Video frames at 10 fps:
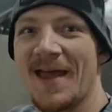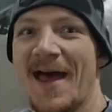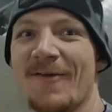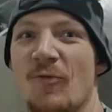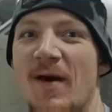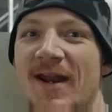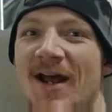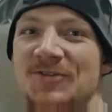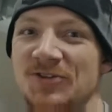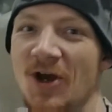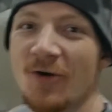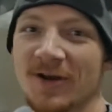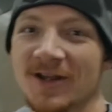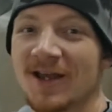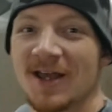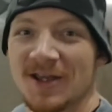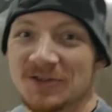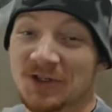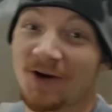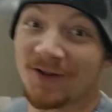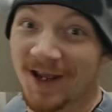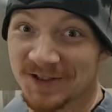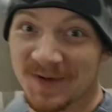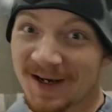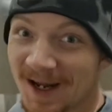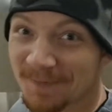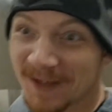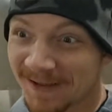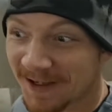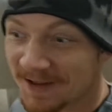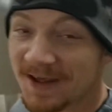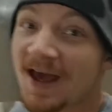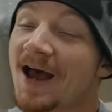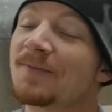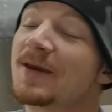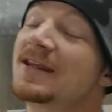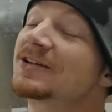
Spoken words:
Hi everybody, how's it going? Sorry there hasn't been an update lately. I've been